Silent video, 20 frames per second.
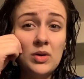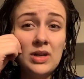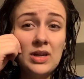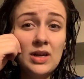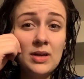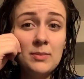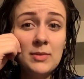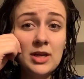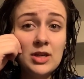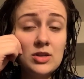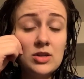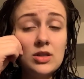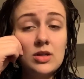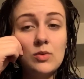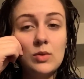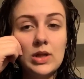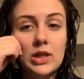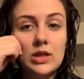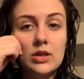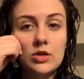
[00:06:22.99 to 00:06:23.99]
and I'm actually
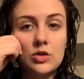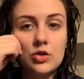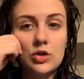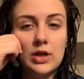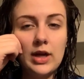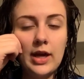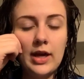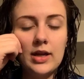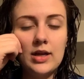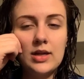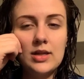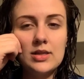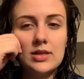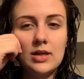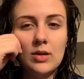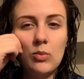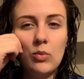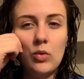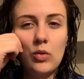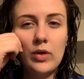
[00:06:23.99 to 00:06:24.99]
willing to try it at
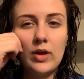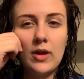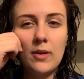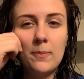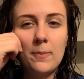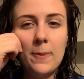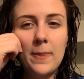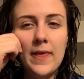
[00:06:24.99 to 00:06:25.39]
some point.